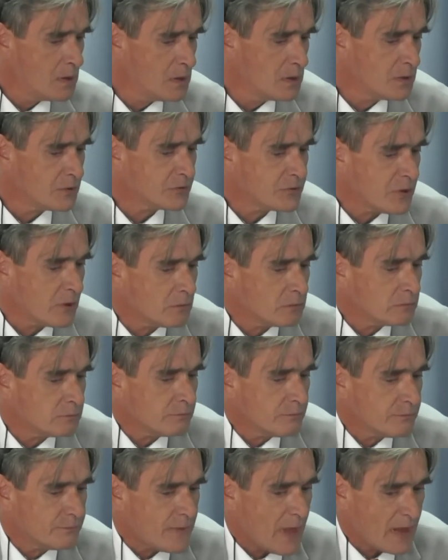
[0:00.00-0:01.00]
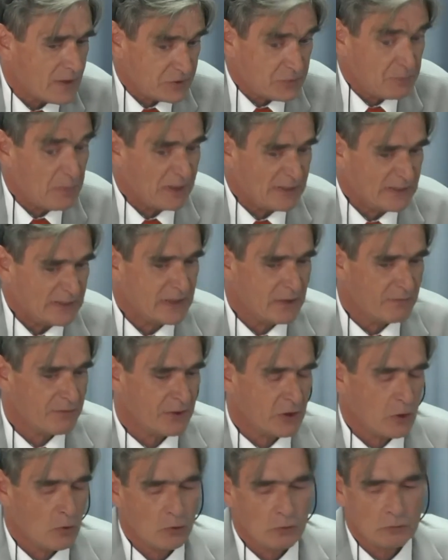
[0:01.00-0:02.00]
So that's been
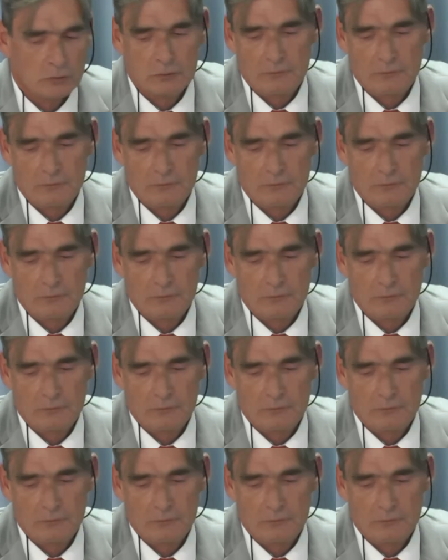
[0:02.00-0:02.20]
difficult.